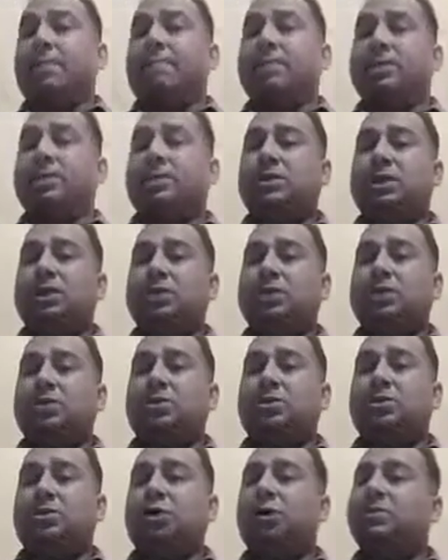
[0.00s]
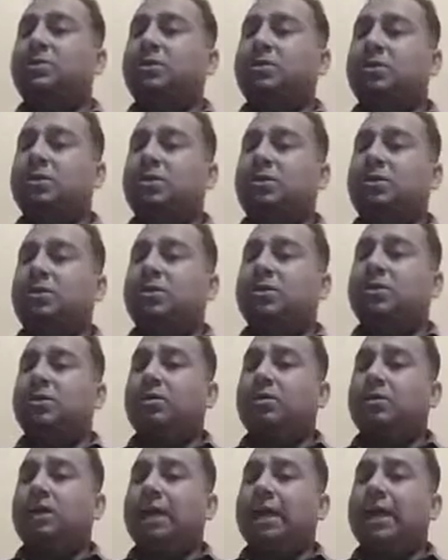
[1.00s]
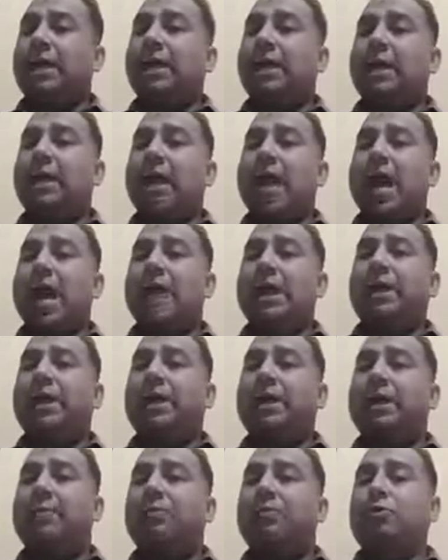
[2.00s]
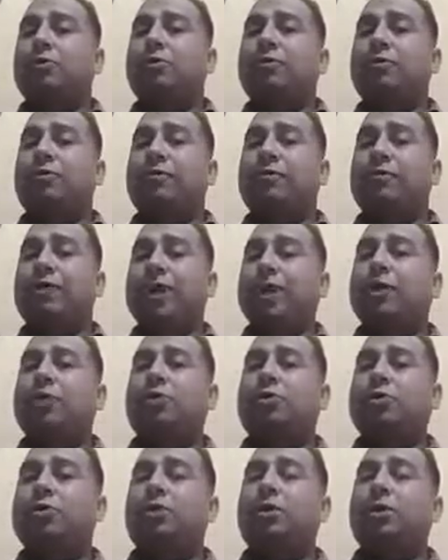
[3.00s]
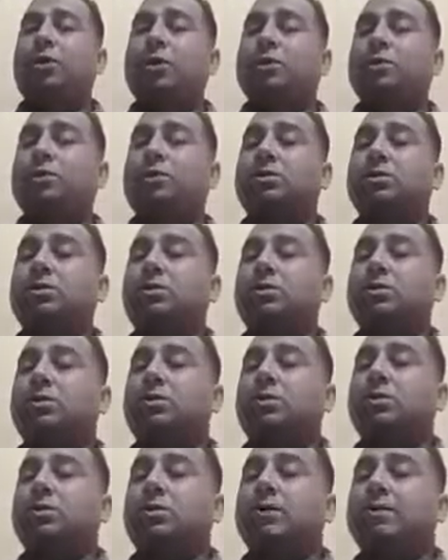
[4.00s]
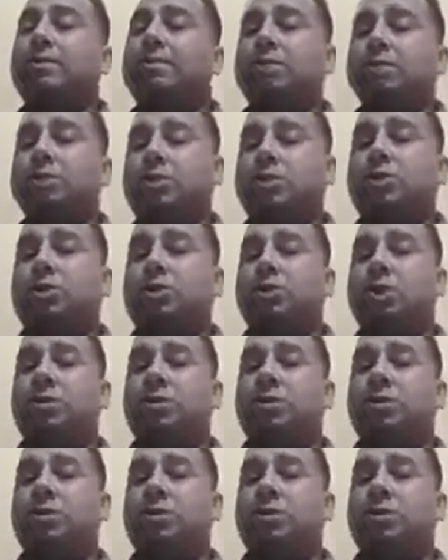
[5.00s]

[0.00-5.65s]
Mrs. Thompson, in an angry mood, went towards Mr.